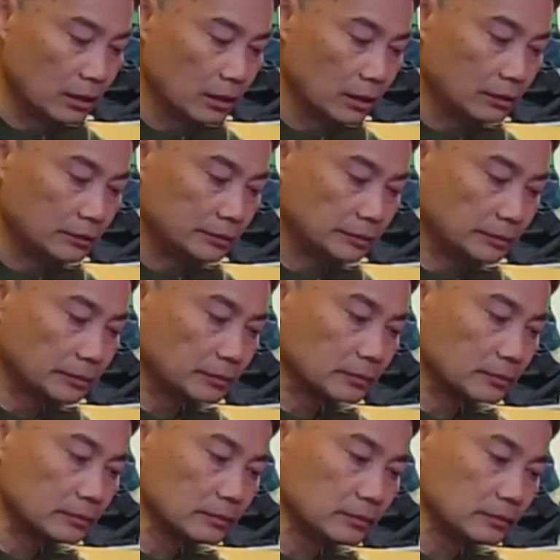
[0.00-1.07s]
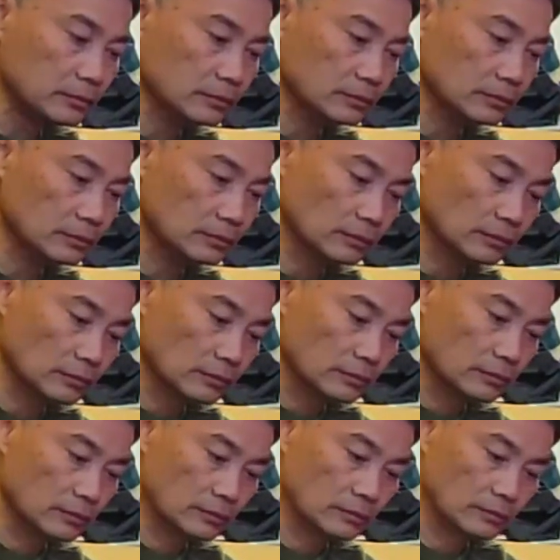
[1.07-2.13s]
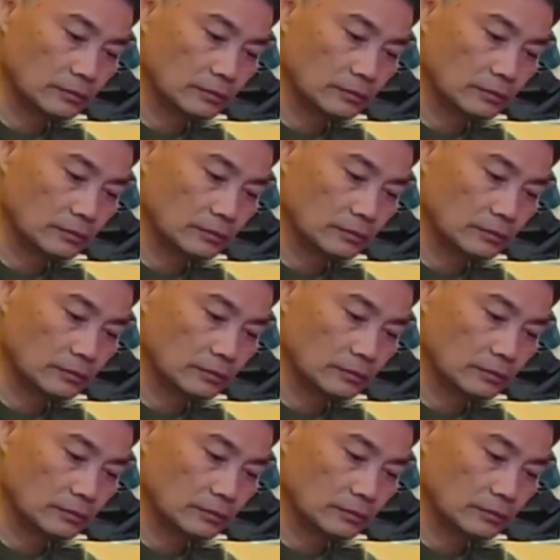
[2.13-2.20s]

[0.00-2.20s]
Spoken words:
Nobody speaks.